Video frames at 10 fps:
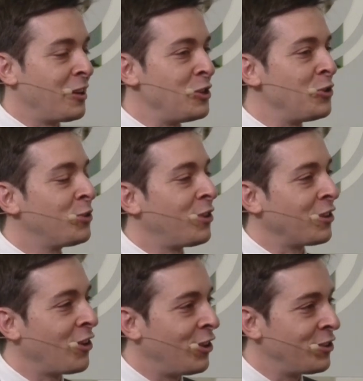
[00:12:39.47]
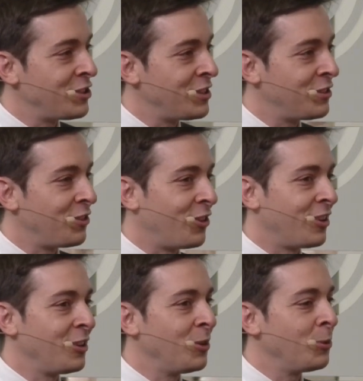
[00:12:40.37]
new technologies or
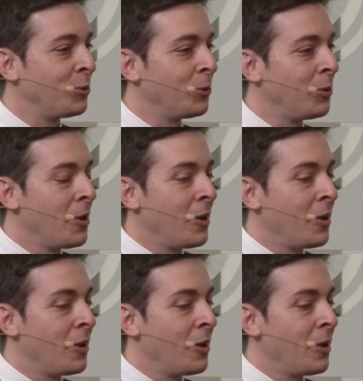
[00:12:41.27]
the new